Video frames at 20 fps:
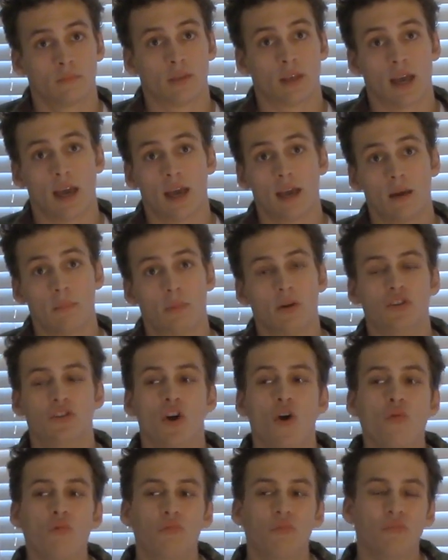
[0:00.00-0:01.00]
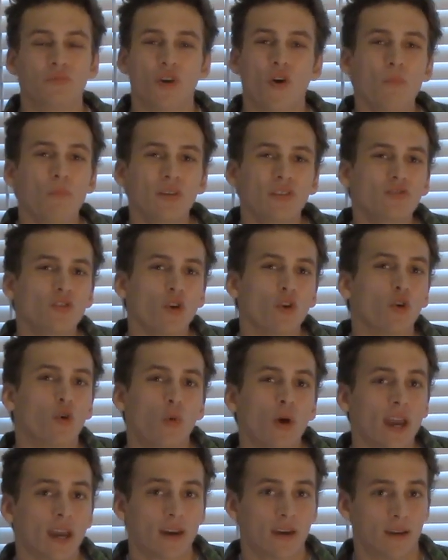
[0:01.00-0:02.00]
Okay? But don't be so
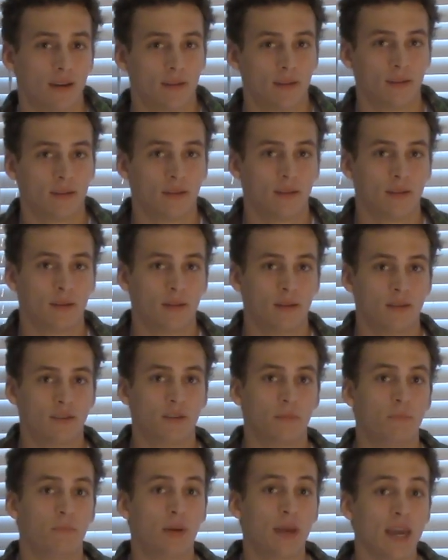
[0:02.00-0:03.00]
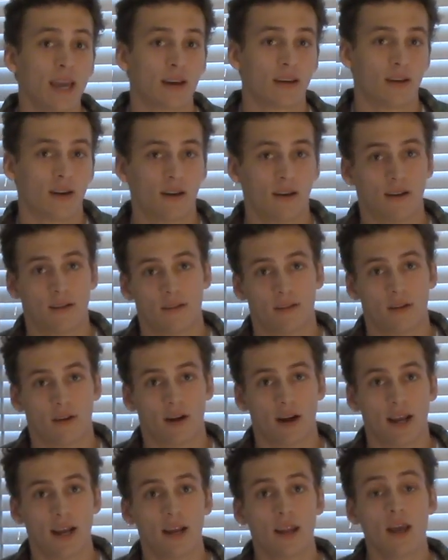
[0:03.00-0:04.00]
quick to pick, all
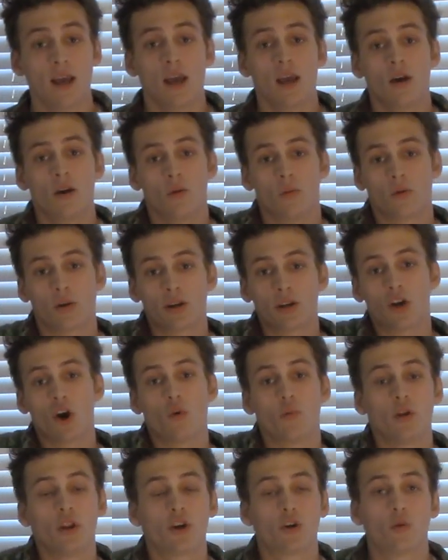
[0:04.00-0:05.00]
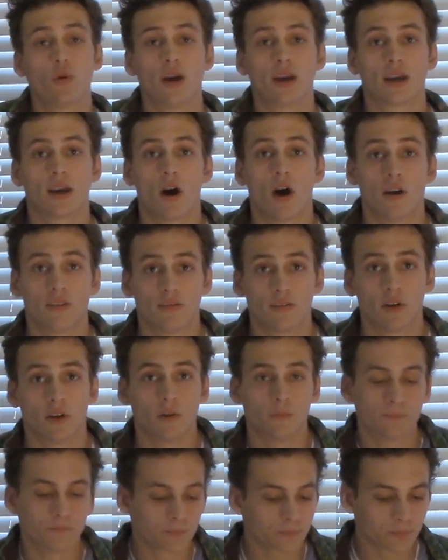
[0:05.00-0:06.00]
right? We're going to go really quick
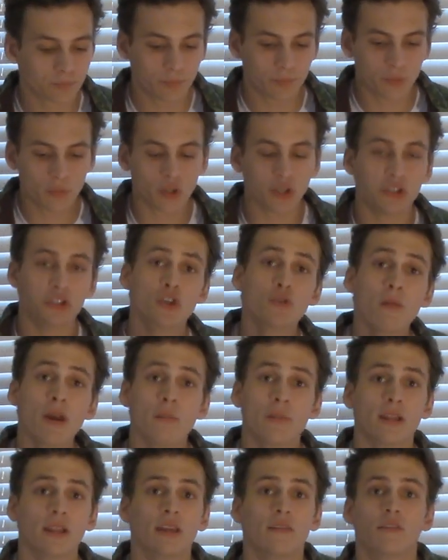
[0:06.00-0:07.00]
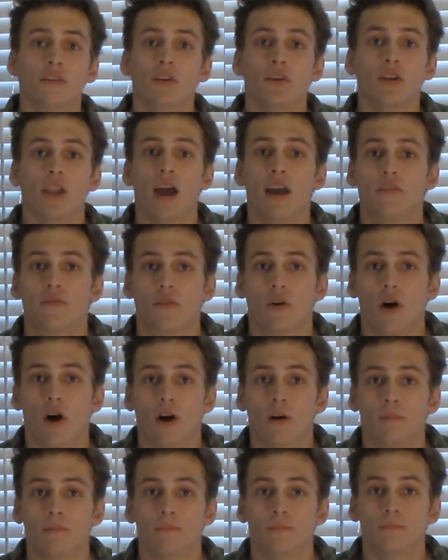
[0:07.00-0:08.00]
also. You may be living your life
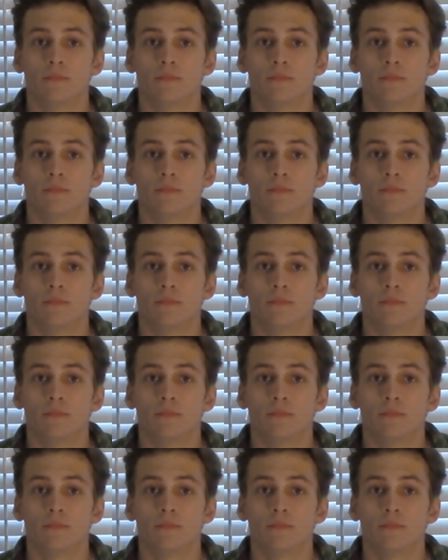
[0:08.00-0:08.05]
wrong.